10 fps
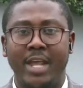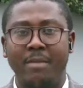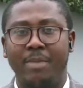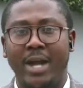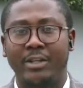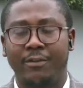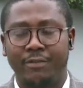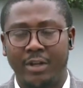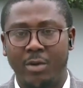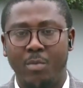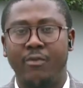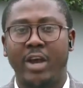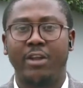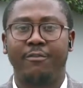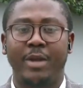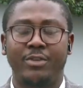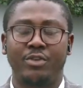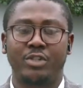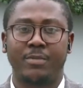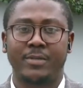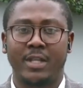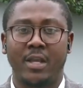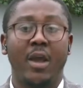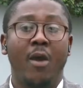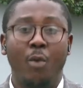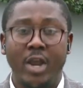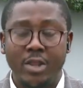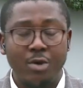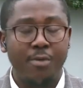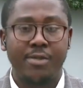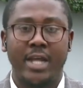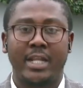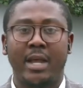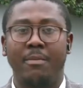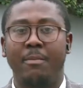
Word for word: the impact of the removal of petrol subsidy. We know that